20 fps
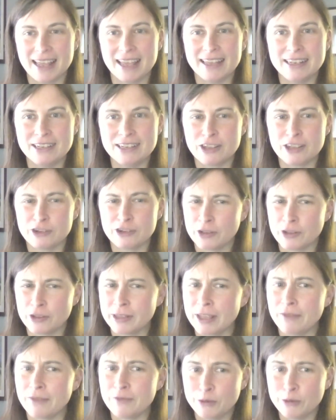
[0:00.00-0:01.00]
and there's
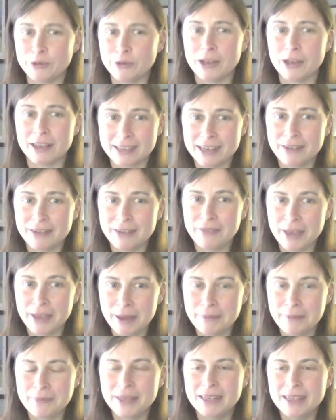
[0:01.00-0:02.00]
only a few dozen of
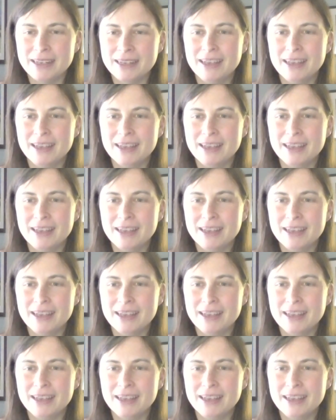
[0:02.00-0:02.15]
them.